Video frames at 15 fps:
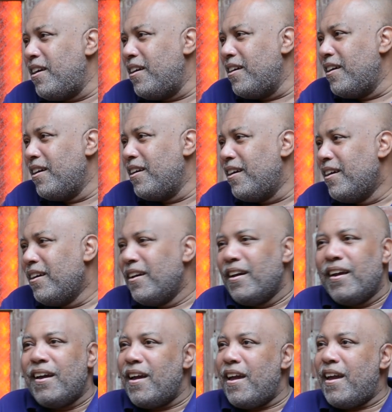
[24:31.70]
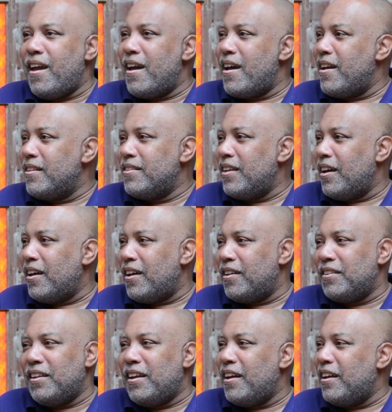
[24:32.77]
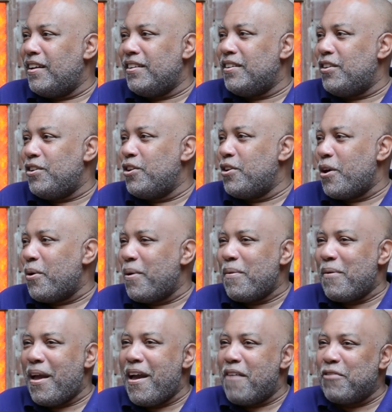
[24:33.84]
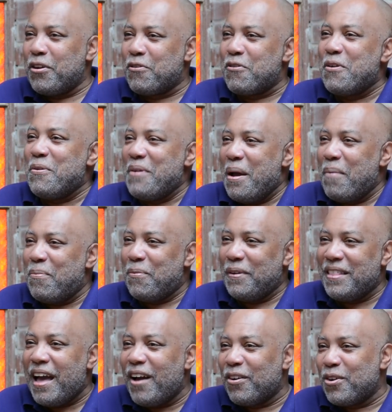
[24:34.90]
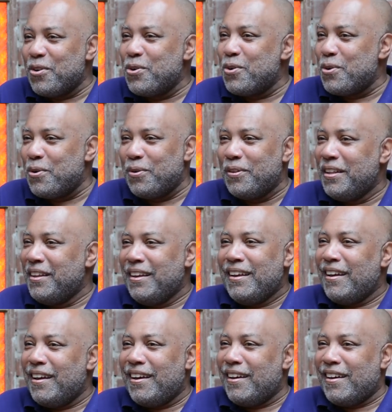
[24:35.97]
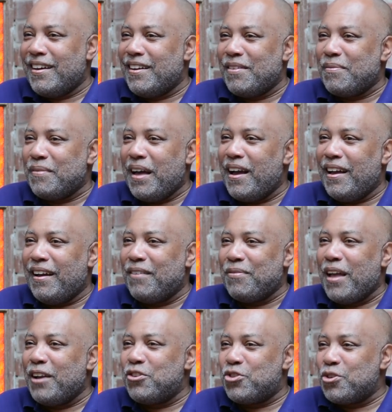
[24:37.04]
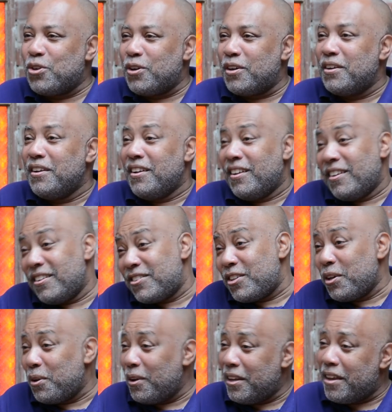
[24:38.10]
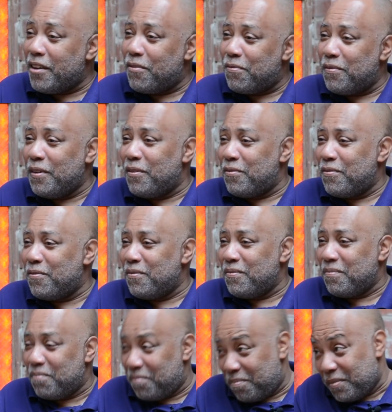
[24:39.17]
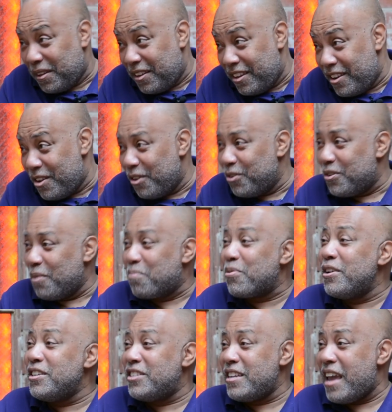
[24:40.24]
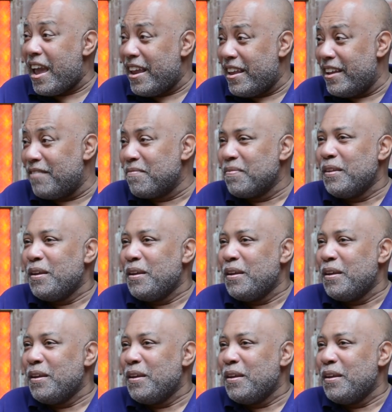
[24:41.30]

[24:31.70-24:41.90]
have it all. On and, your computer, it's true. You know, having grown up without Google, I'm not sure totally if millennials appreciate it,